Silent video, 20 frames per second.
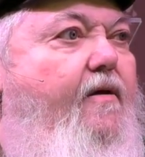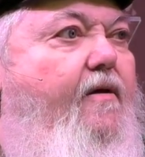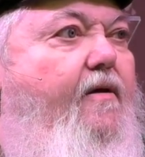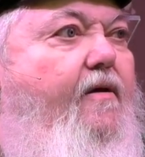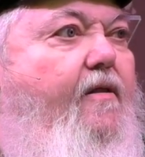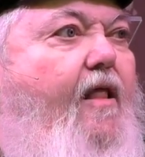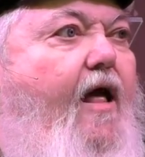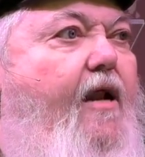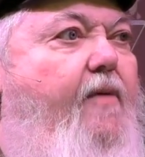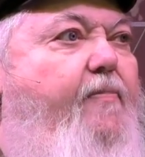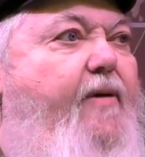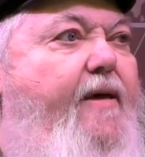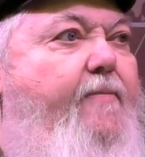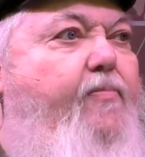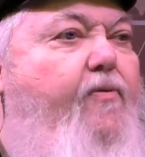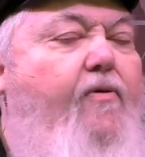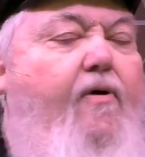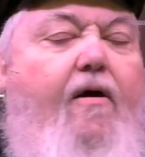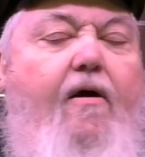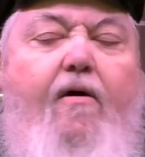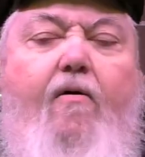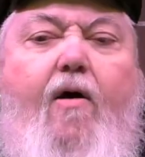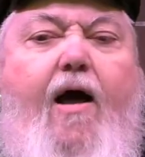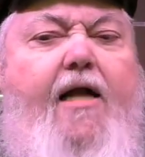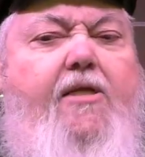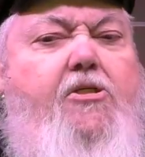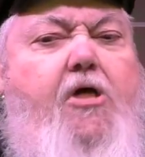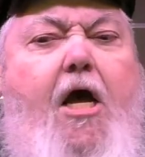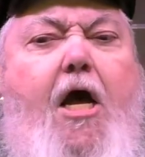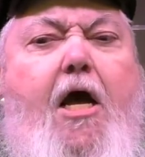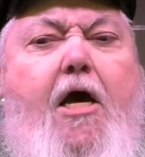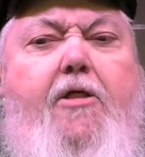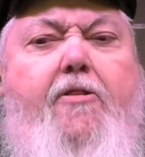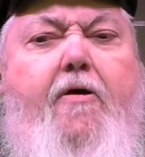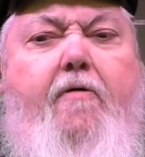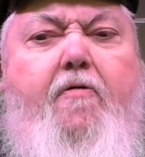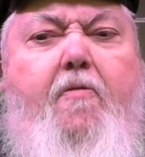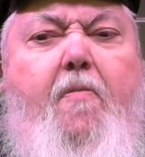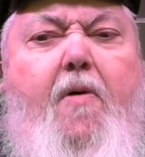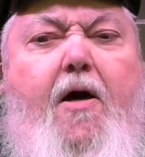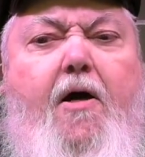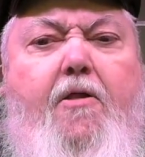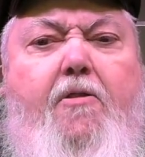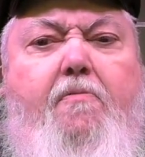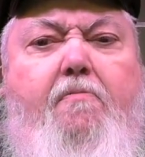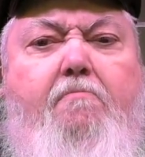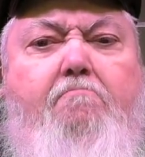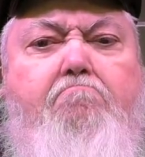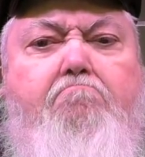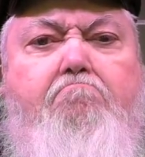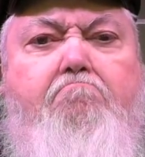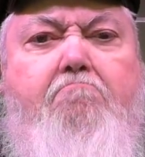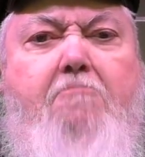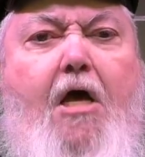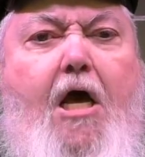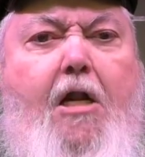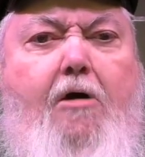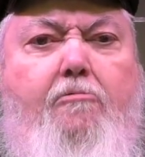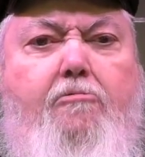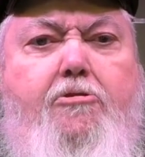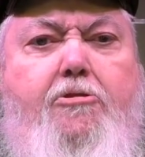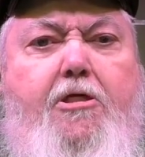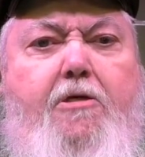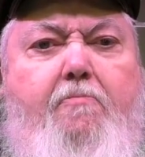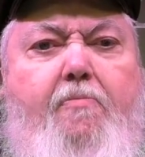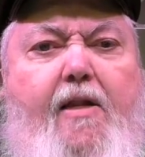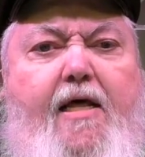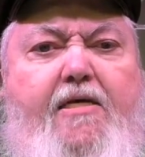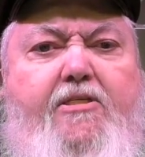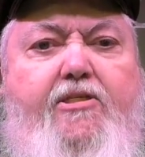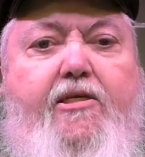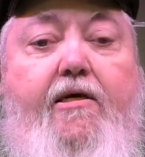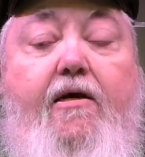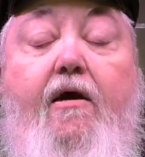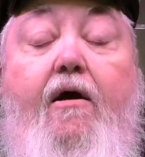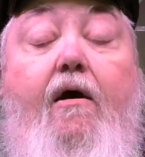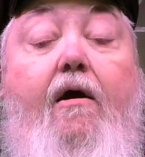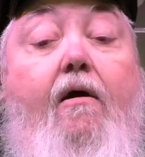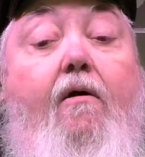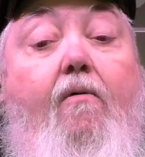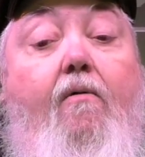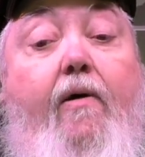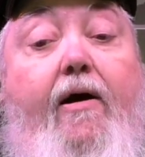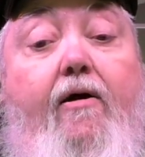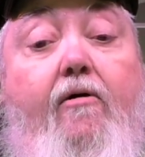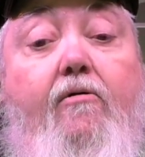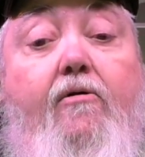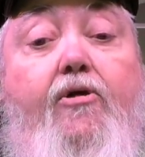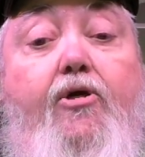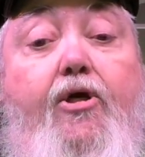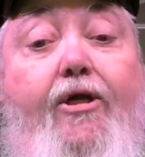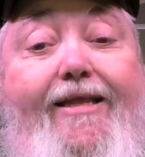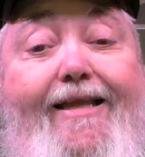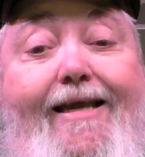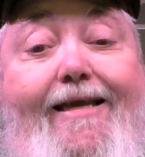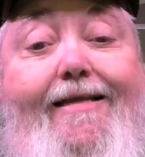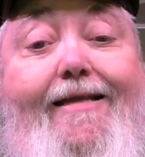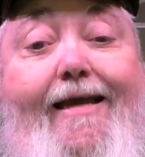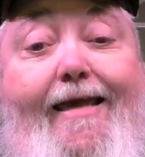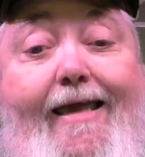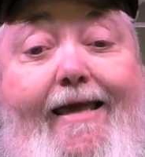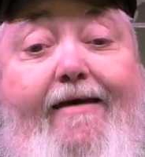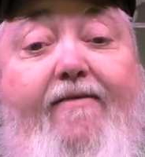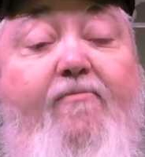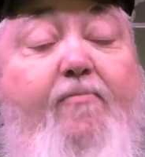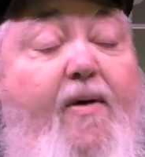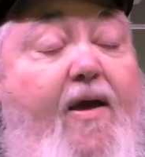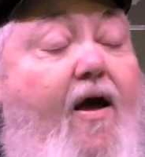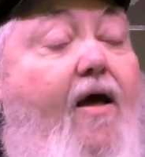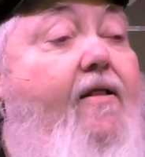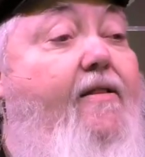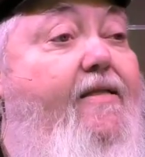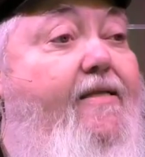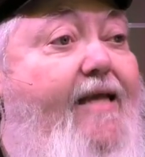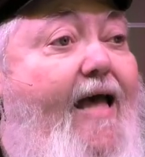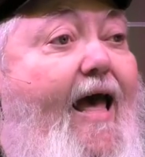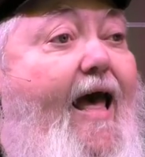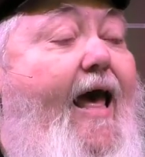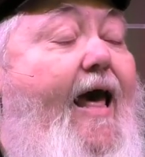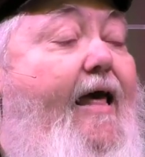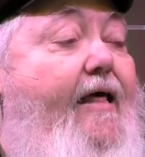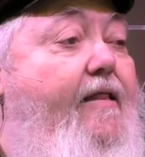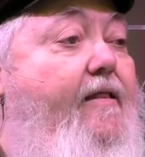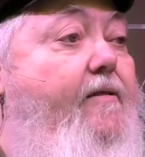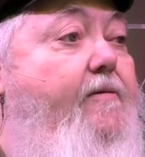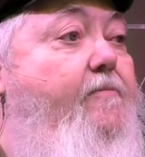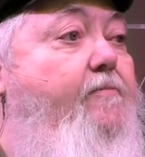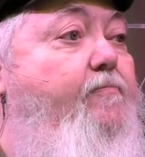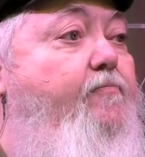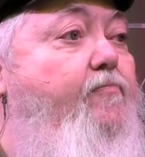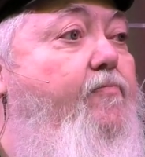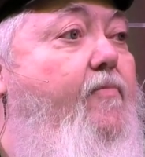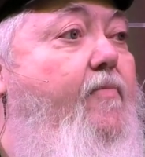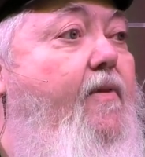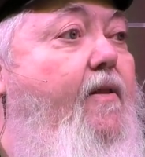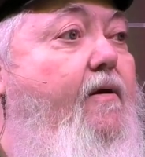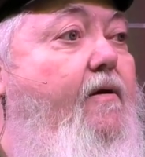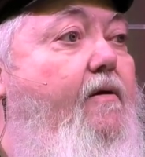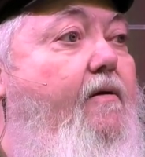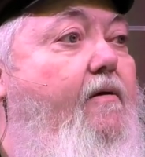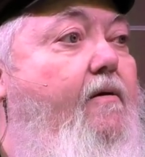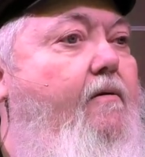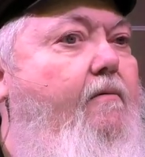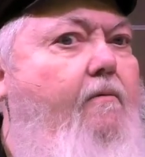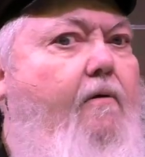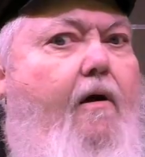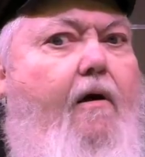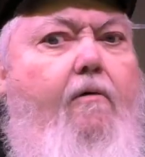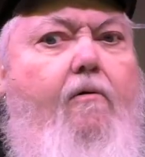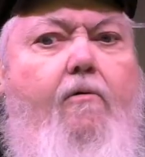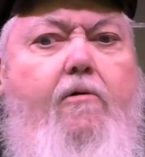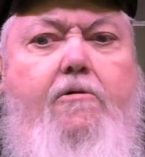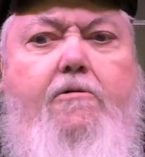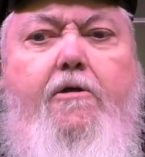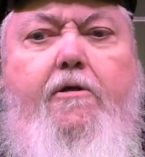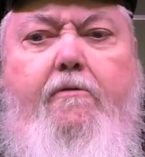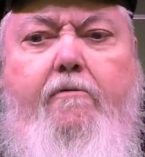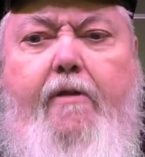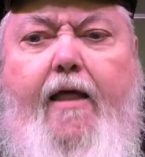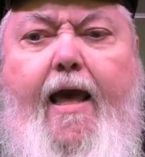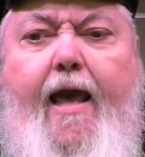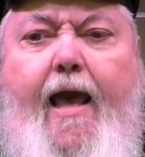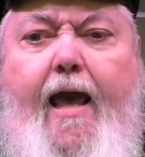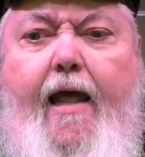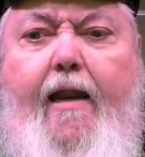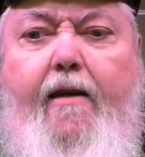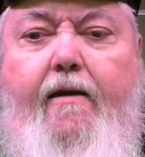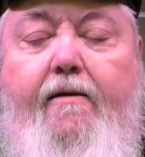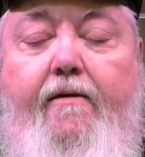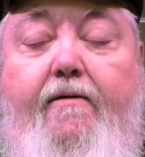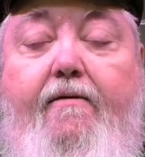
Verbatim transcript: A lot of people, well, I tithe every month. No, I don't see blessing. Well, you need to give beyond the tithe. Well, I don't want to do that.